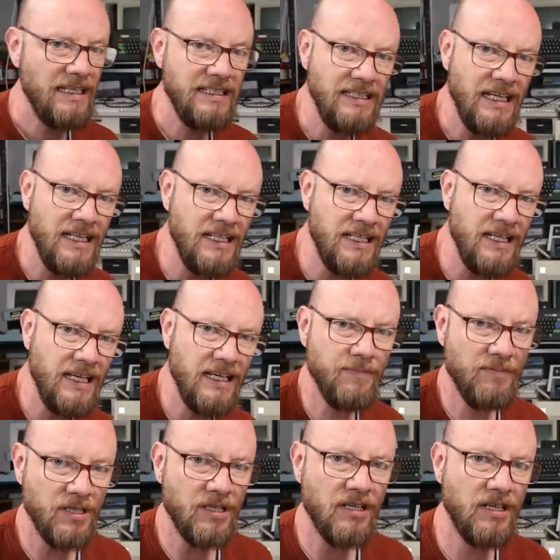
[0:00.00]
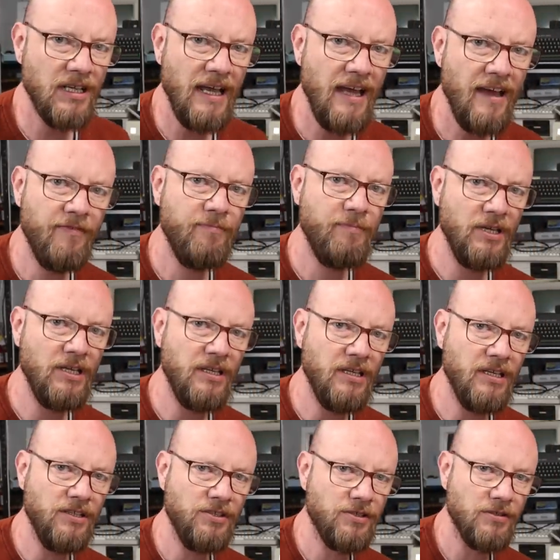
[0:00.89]
Another game that I have been
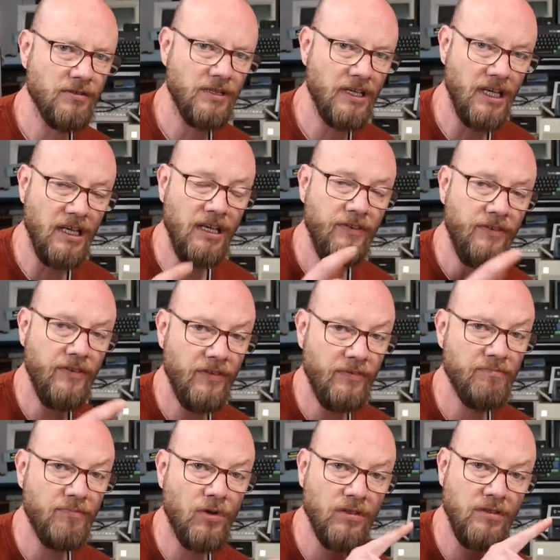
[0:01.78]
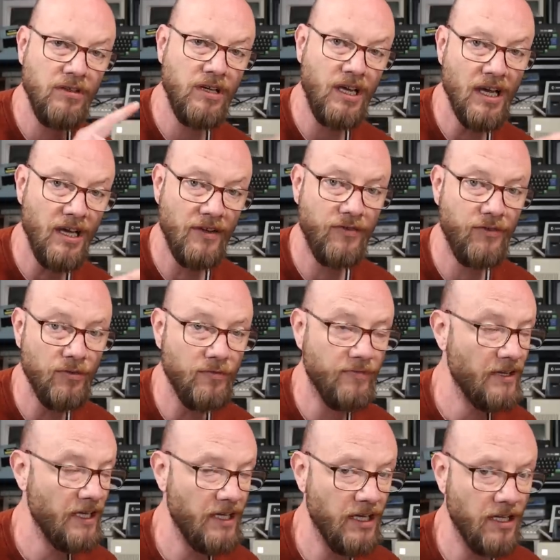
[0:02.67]
enjoying is this modern
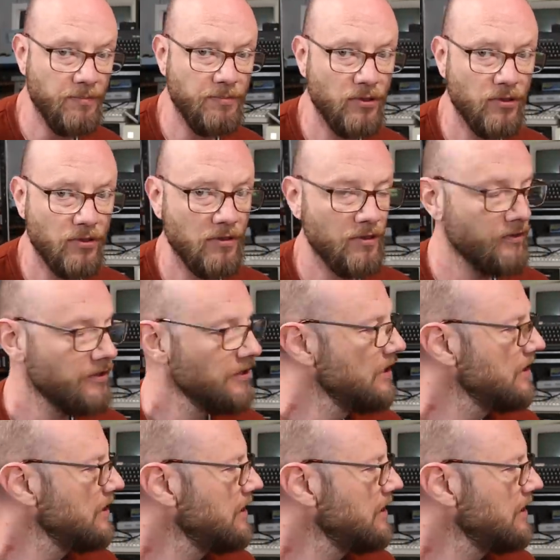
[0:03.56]
Castlevania port.